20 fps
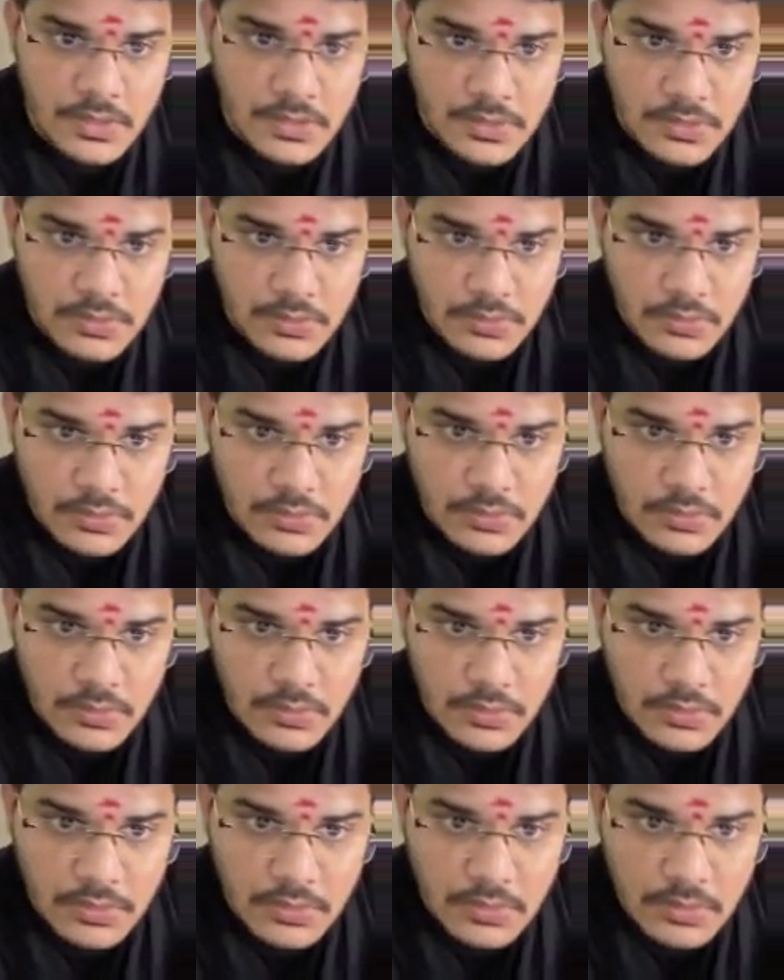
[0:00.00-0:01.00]

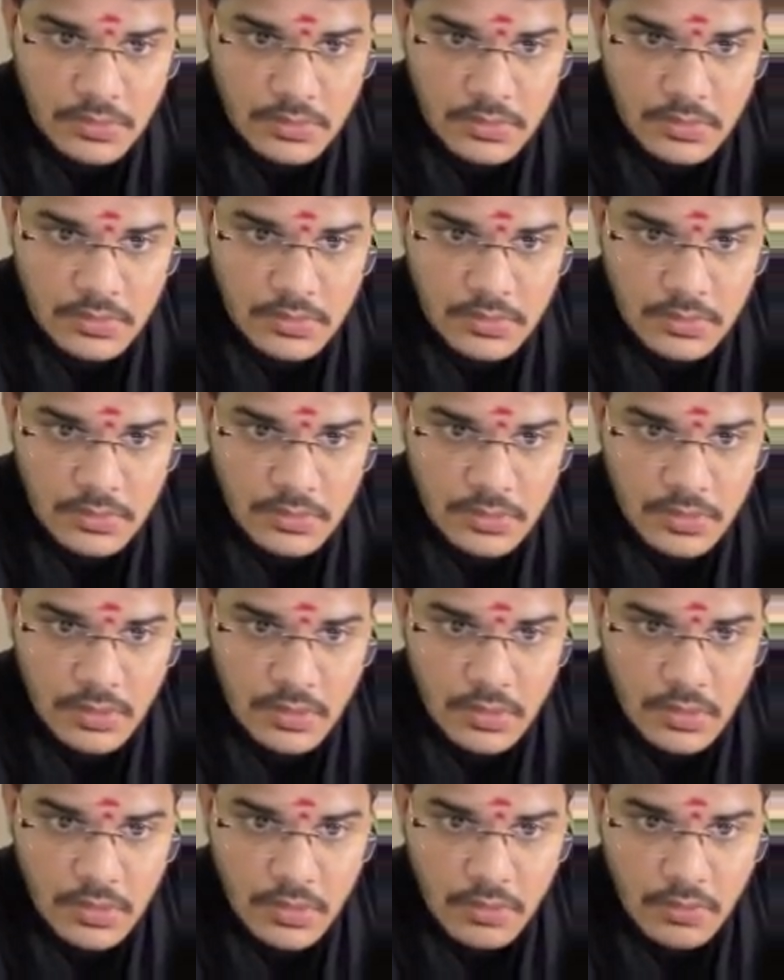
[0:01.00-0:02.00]
So
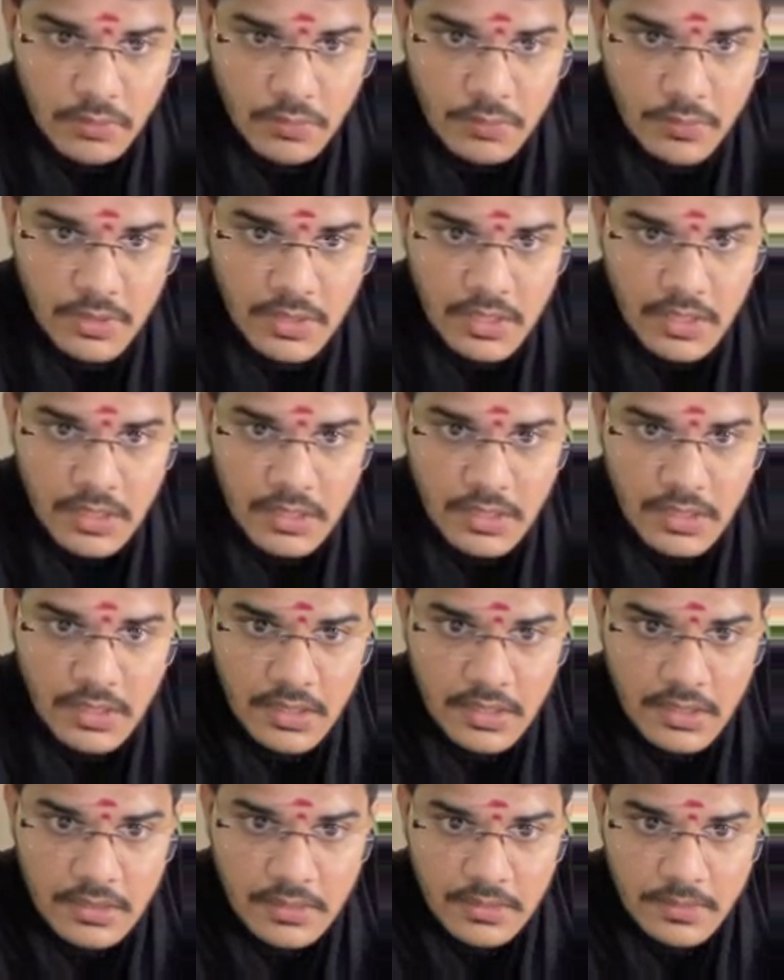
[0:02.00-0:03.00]
now we can
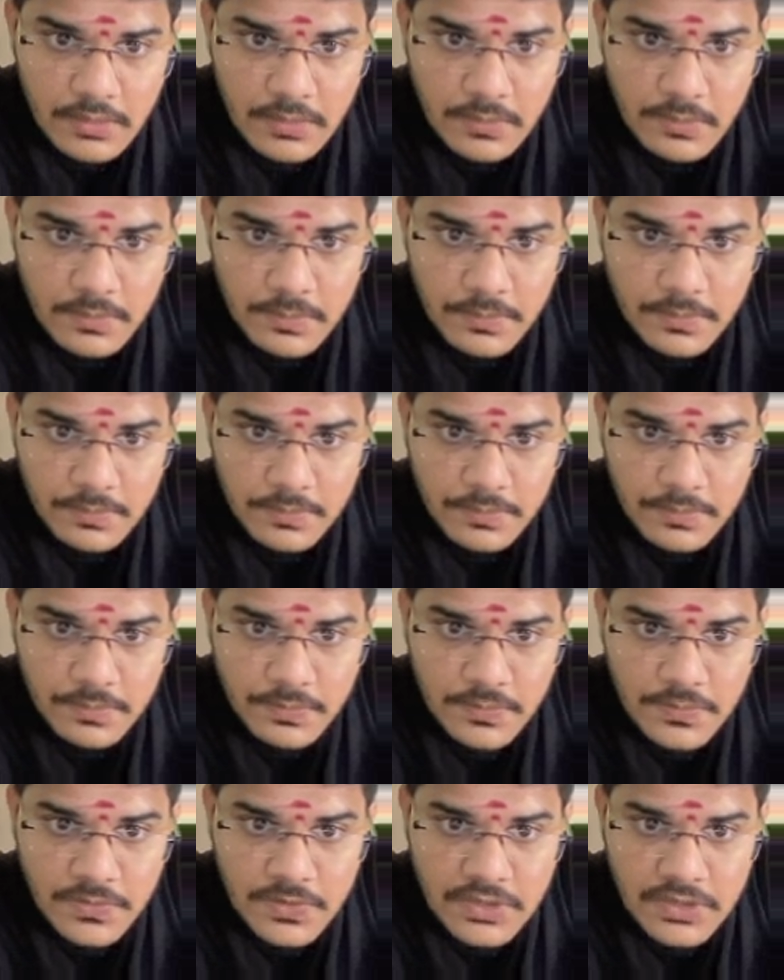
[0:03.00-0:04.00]
write
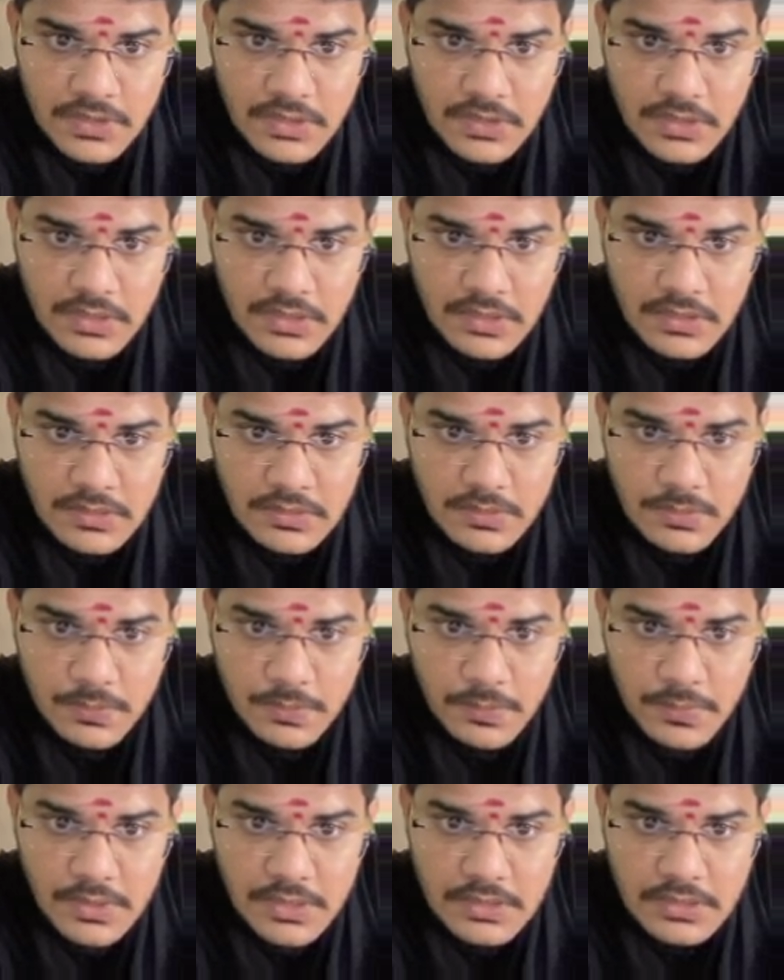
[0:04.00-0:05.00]
GS
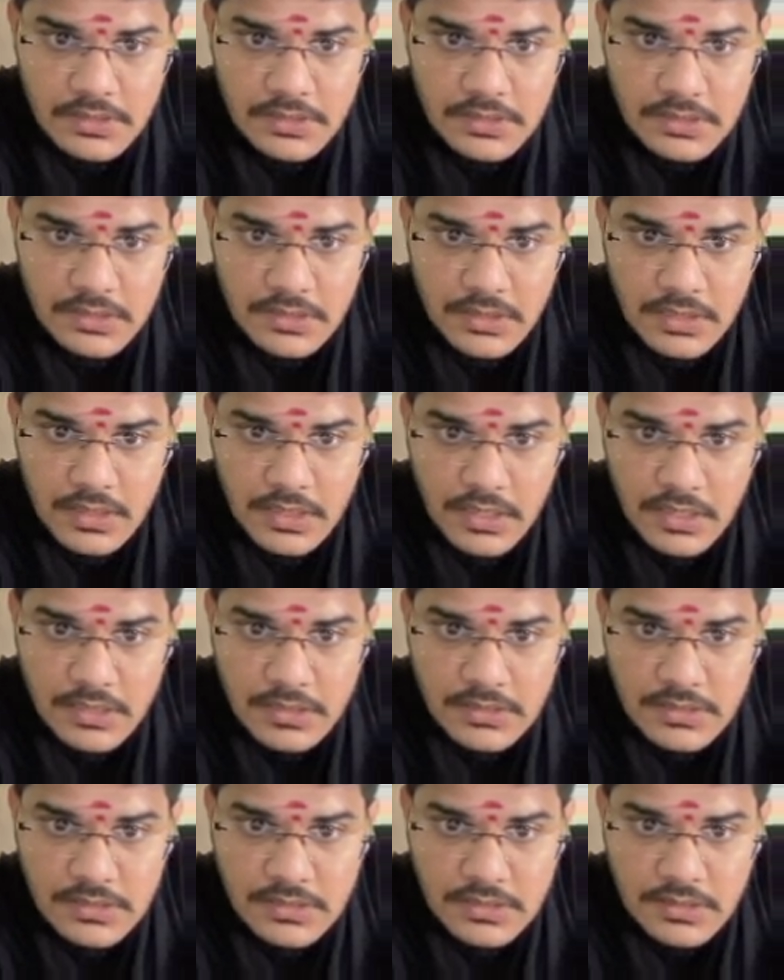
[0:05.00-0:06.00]
plus
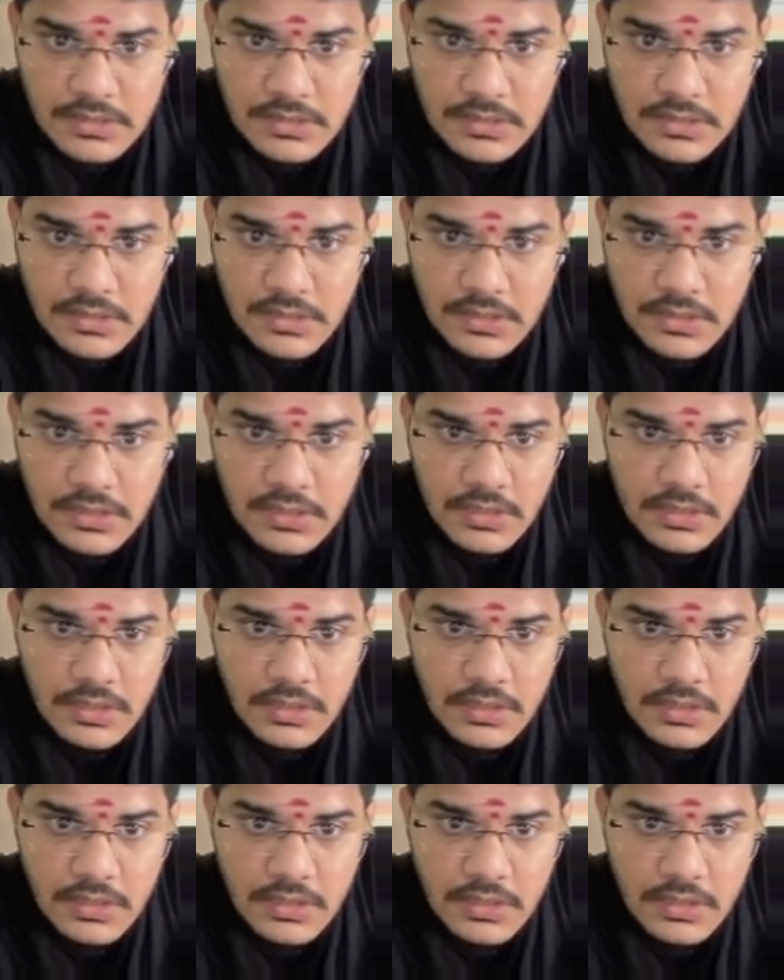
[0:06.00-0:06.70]
SE